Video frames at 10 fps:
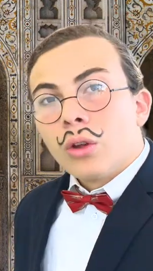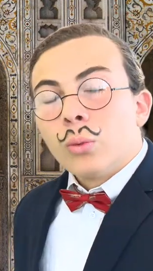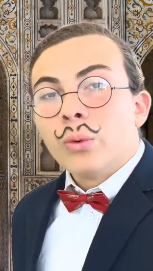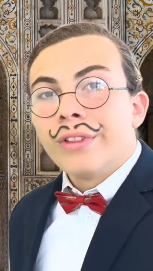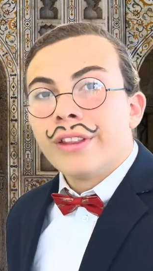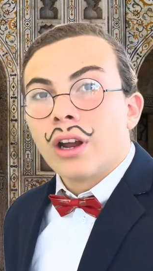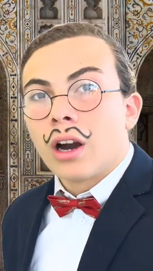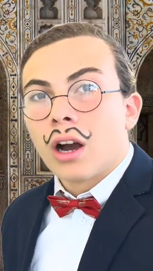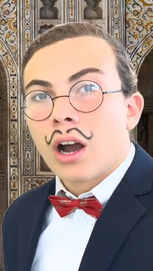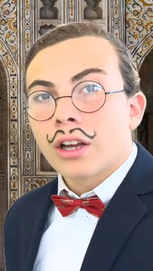with an
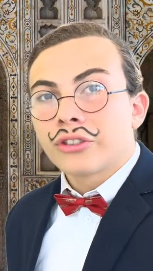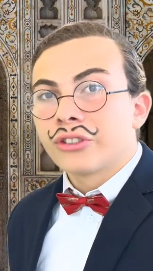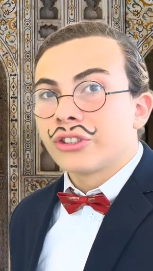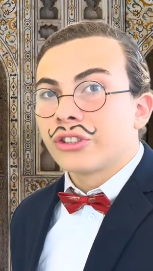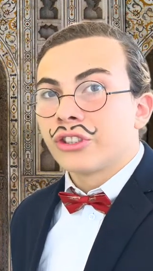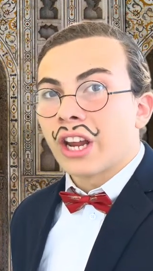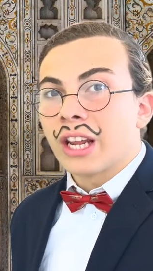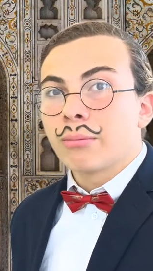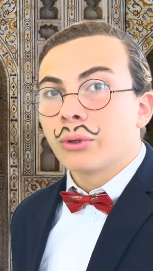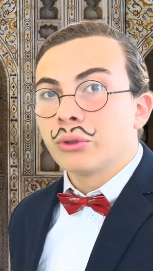
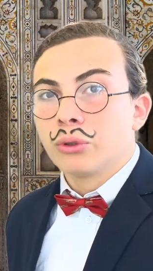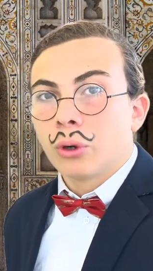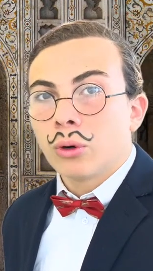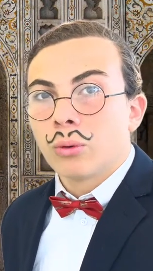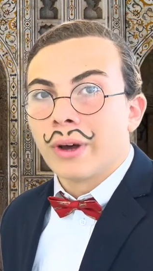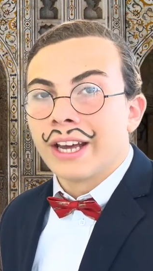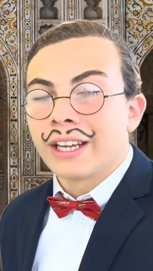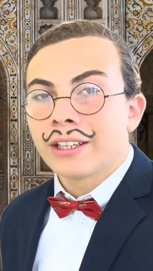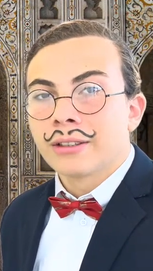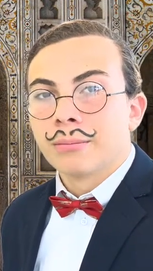arched-shaped
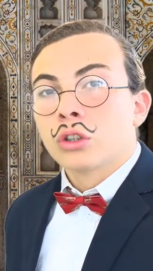doorway